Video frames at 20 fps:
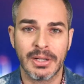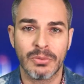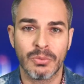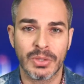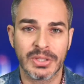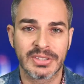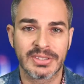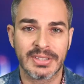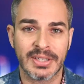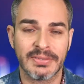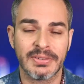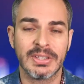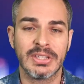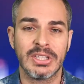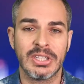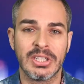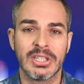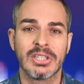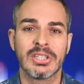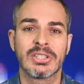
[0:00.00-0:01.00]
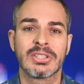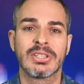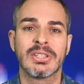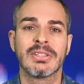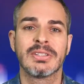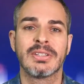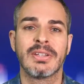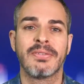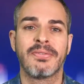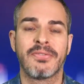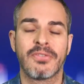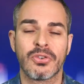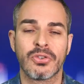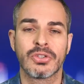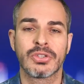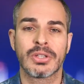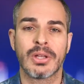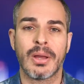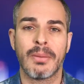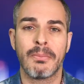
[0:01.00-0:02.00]
what, seven years since the
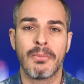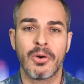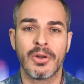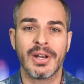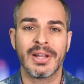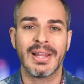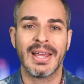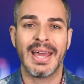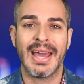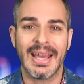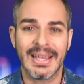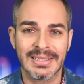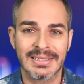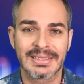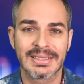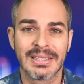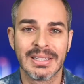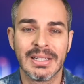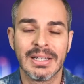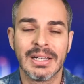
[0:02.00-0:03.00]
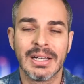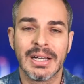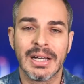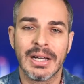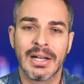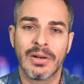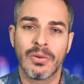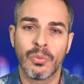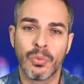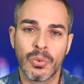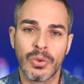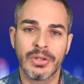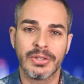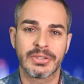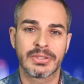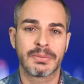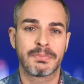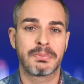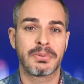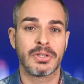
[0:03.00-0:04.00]
first uh, Model S uh,
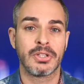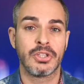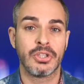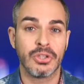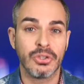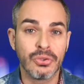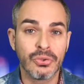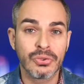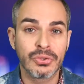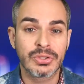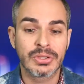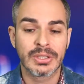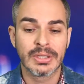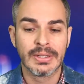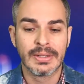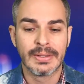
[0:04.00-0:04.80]
was produced.